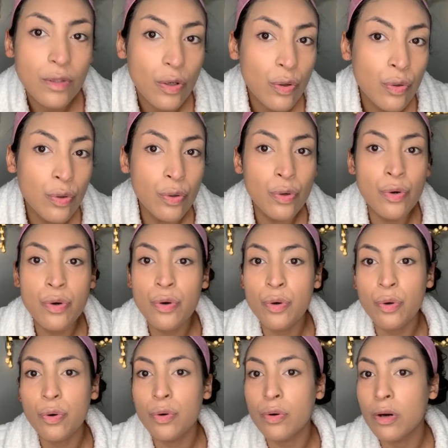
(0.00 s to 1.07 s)

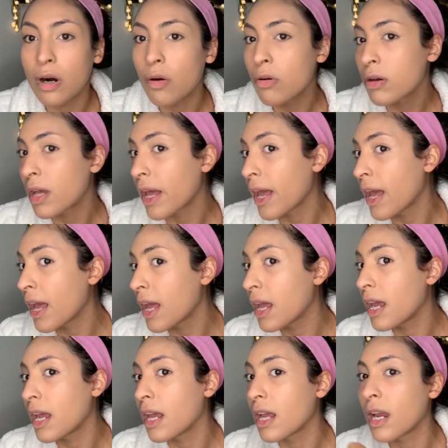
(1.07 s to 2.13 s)
Ooh,
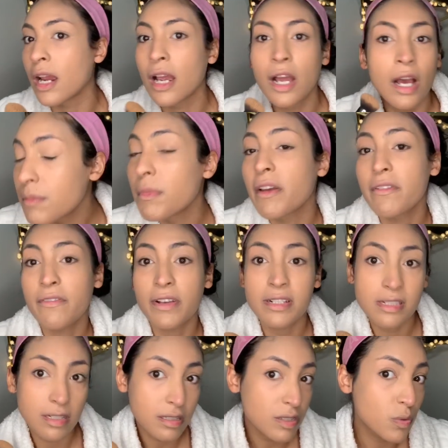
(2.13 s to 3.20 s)
okay. My
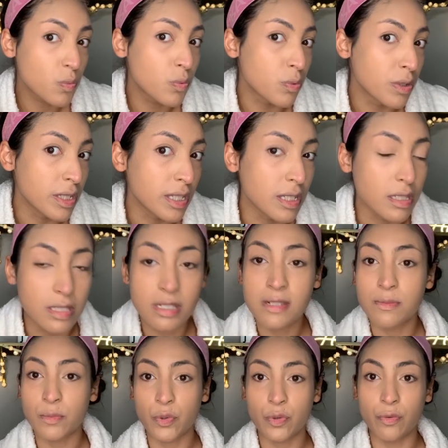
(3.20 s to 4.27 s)
face looks really
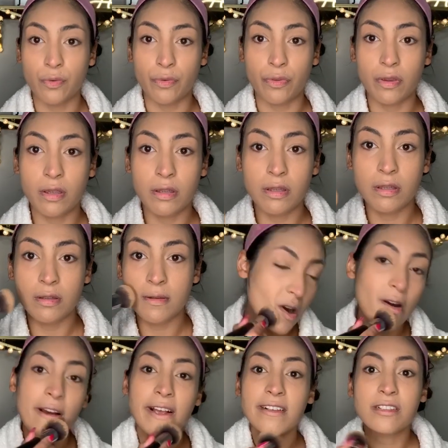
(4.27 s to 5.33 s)
smooth.
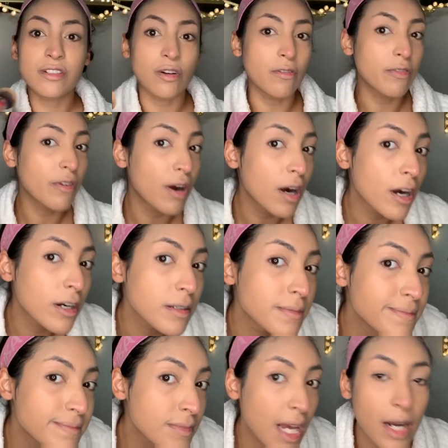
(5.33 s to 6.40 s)
Okay, so far,
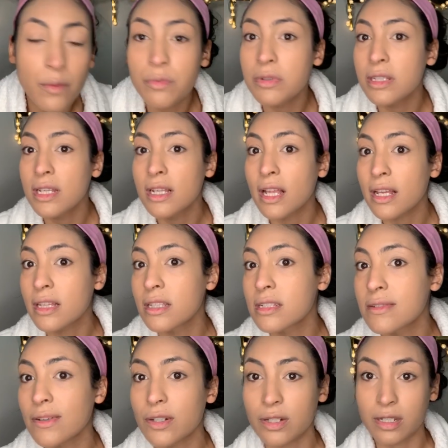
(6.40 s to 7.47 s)
I really like this
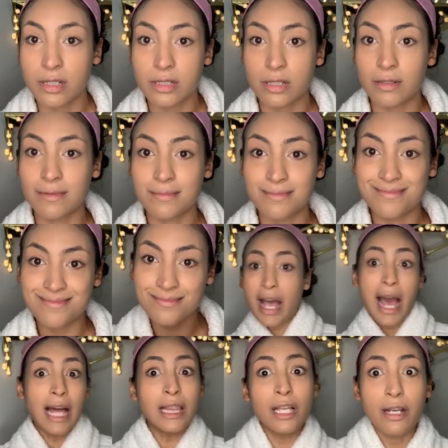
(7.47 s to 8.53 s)
foundation.
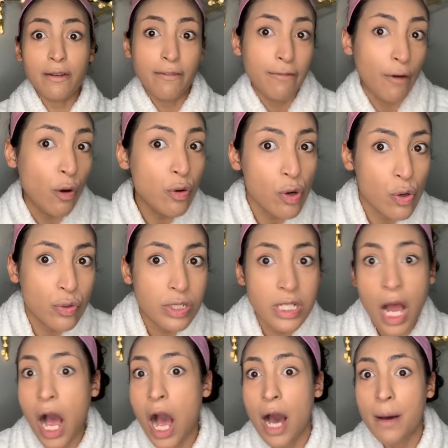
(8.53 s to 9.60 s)
I look
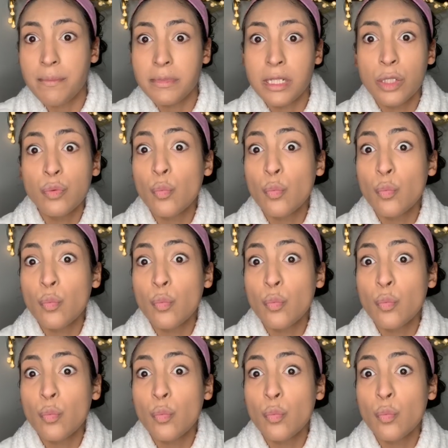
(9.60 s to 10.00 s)
photoshopped.